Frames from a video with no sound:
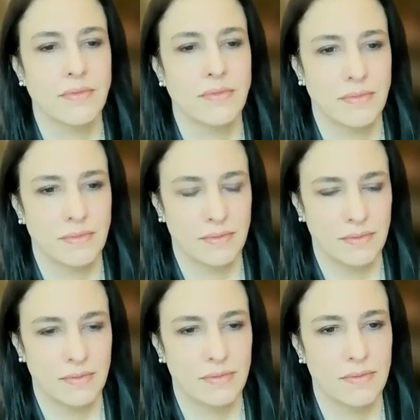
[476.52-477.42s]

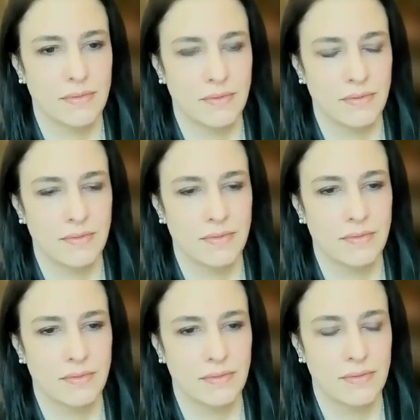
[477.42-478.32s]

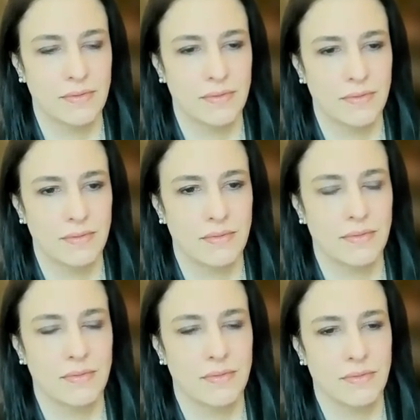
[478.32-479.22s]

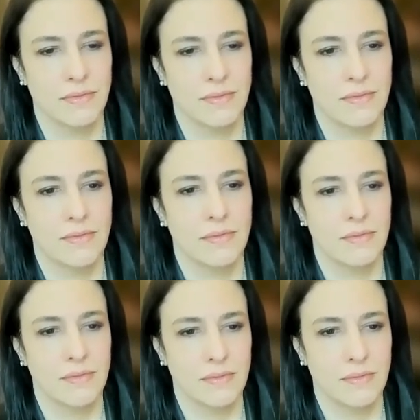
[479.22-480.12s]

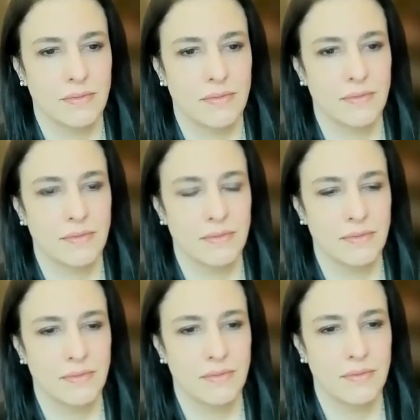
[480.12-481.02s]

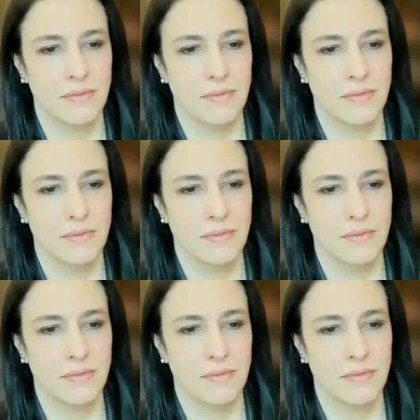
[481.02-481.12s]
[no speech]